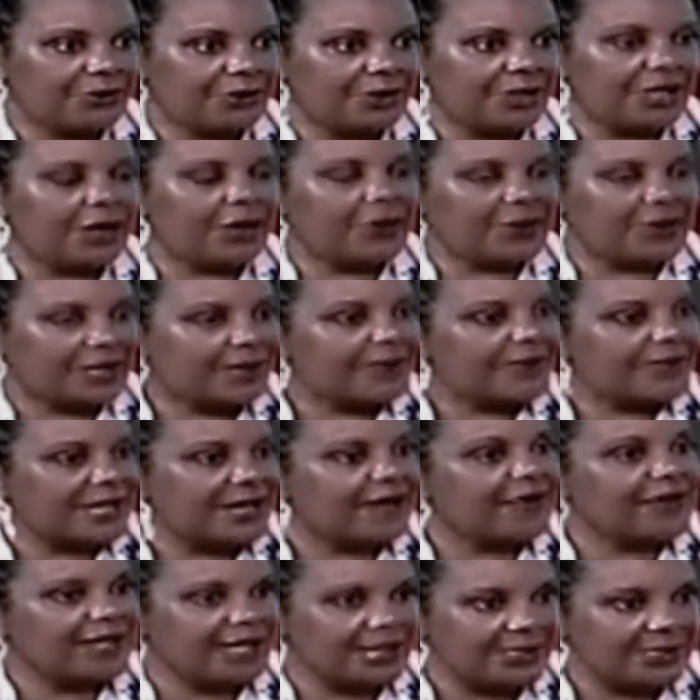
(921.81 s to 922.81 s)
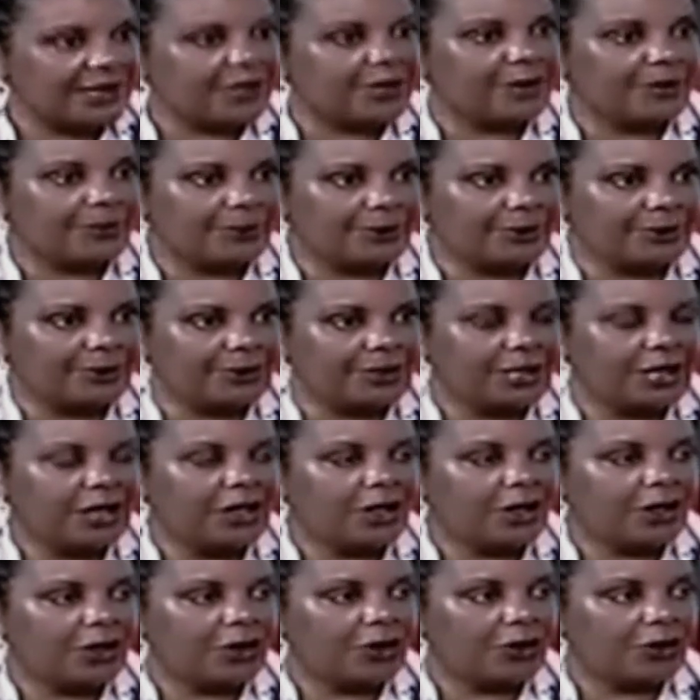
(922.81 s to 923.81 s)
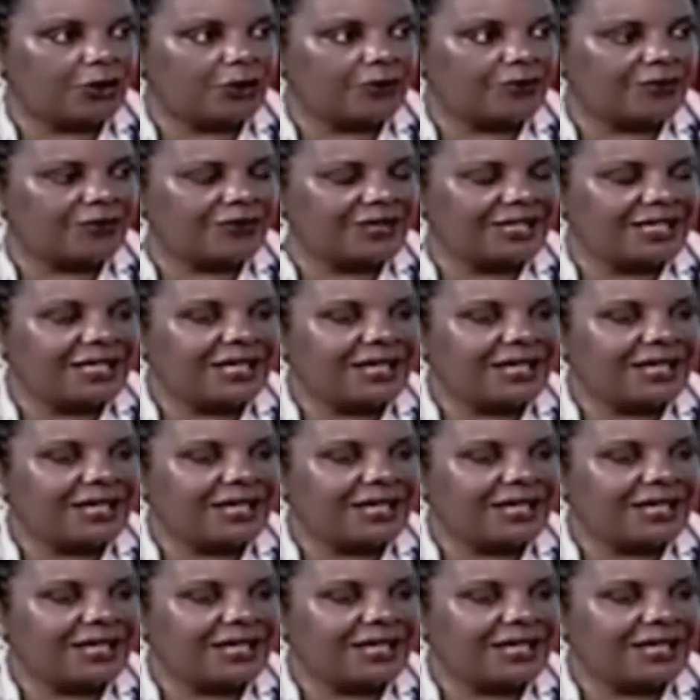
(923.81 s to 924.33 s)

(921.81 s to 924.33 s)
I want him to have an example of,